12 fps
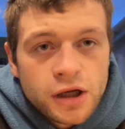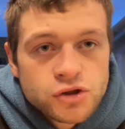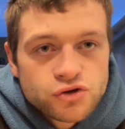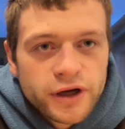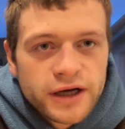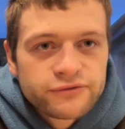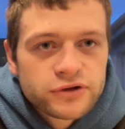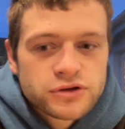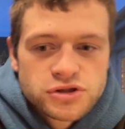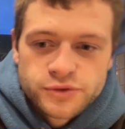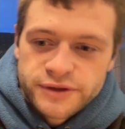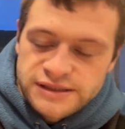
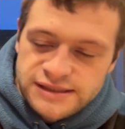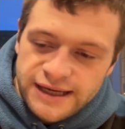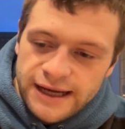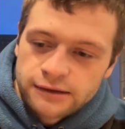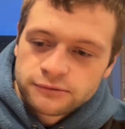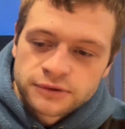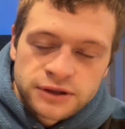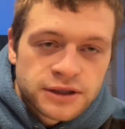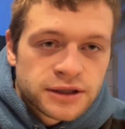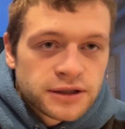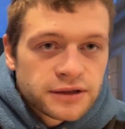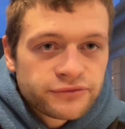Triathlon, so it's down
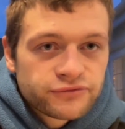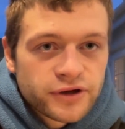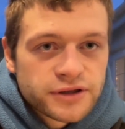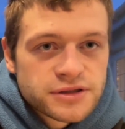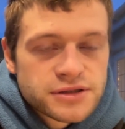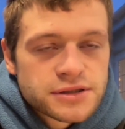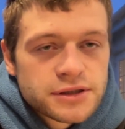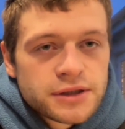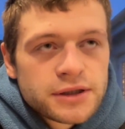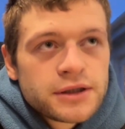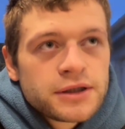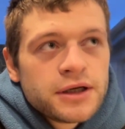the front
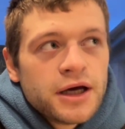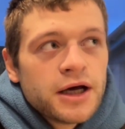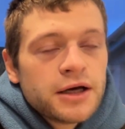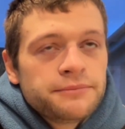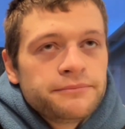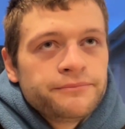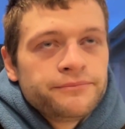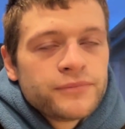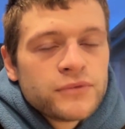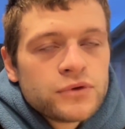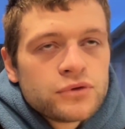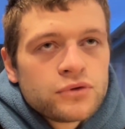
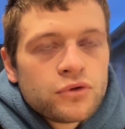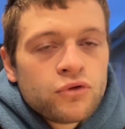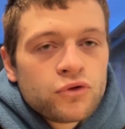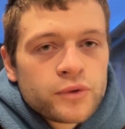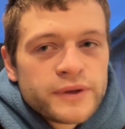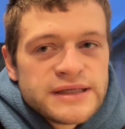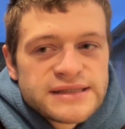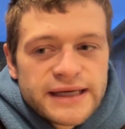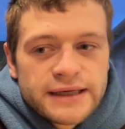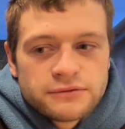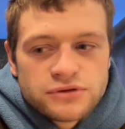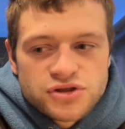all the way
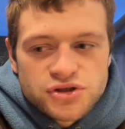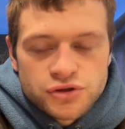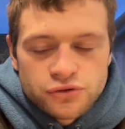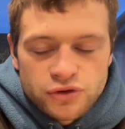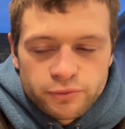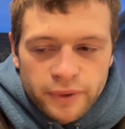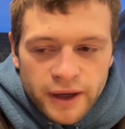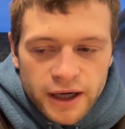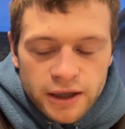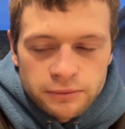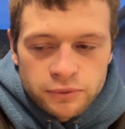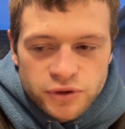down to the
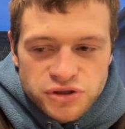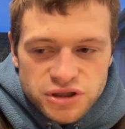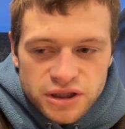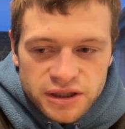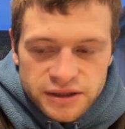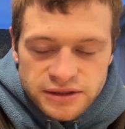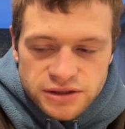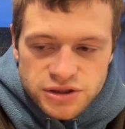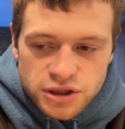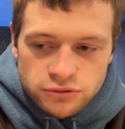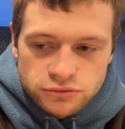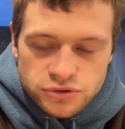pub, which I
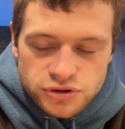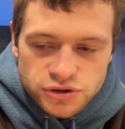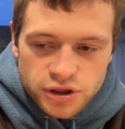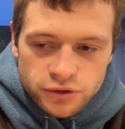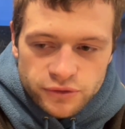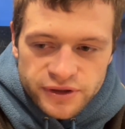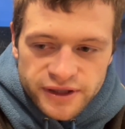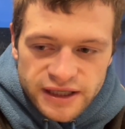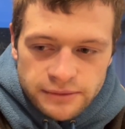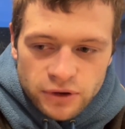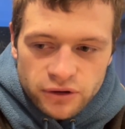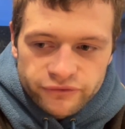don't know the
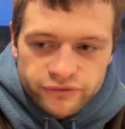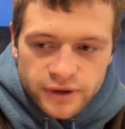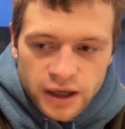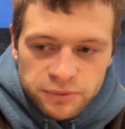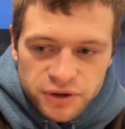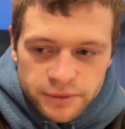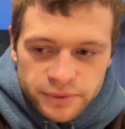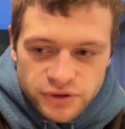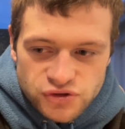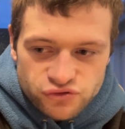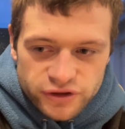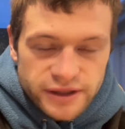name of. I'll put it up on
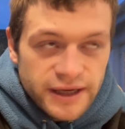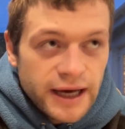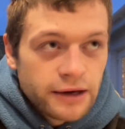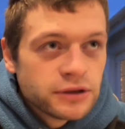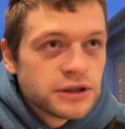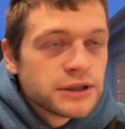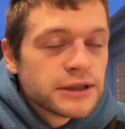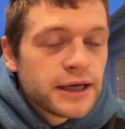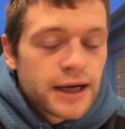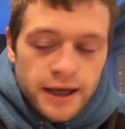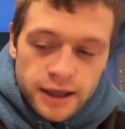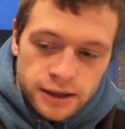the screen now.
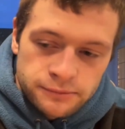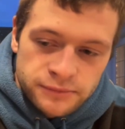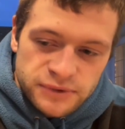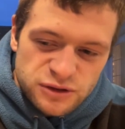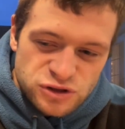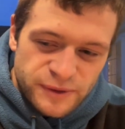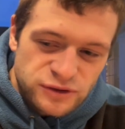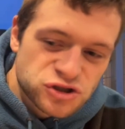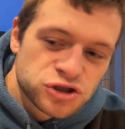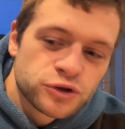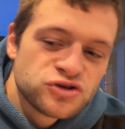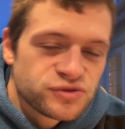It was about
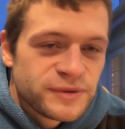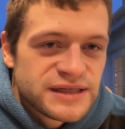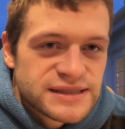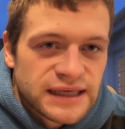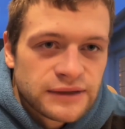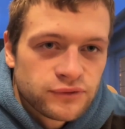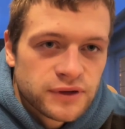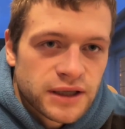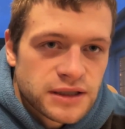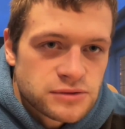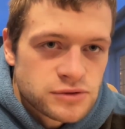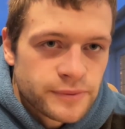200 meters after
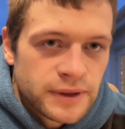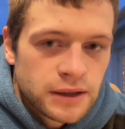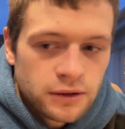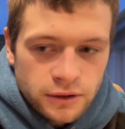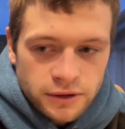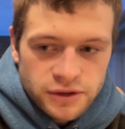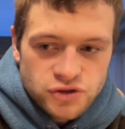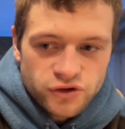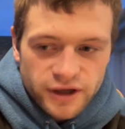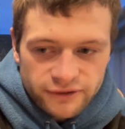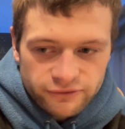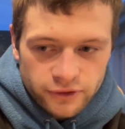that, so it was a bit longer than
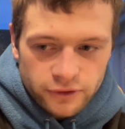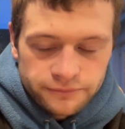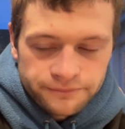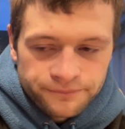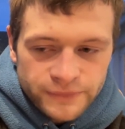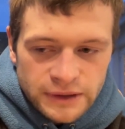triathlon.